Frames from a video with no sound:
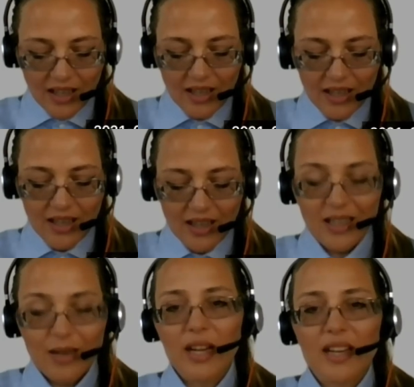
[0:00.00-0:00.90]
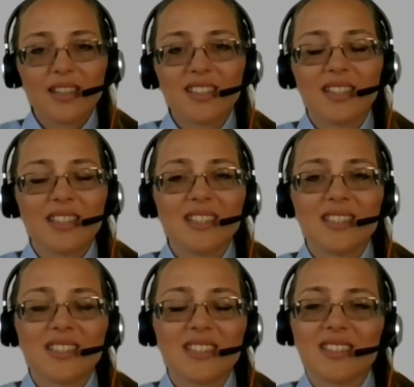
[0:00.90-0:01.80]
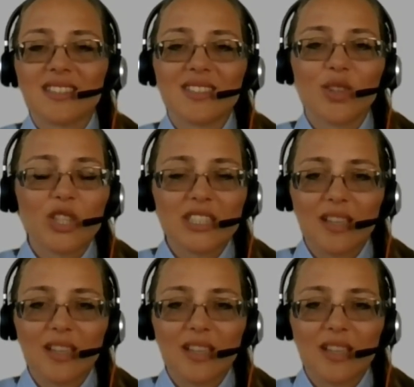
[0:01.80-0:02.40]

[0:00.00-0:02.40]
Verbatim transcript: Uh, in my country, this is not